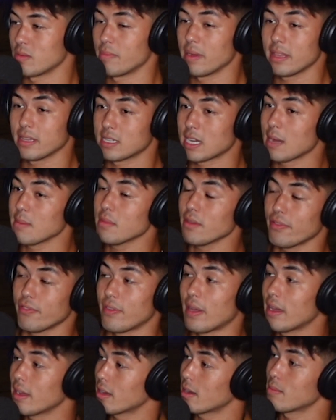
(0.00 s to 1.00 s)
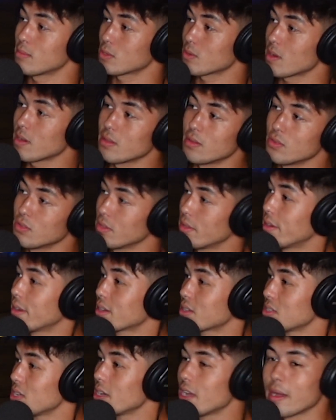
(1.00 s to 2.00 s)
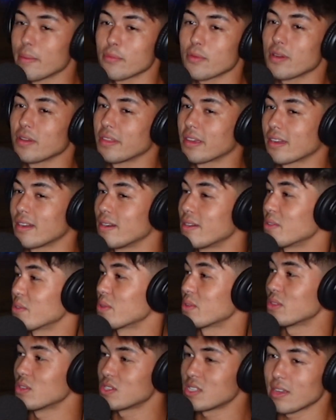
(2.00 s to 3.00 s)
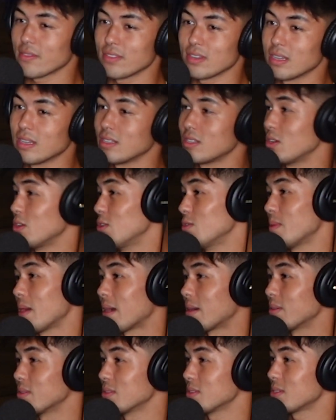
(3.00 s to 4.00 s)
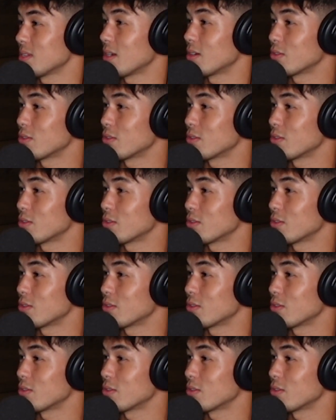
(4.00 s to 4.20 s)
and by the time the fight comes around, usually the next day, I'm around like 172 pounds,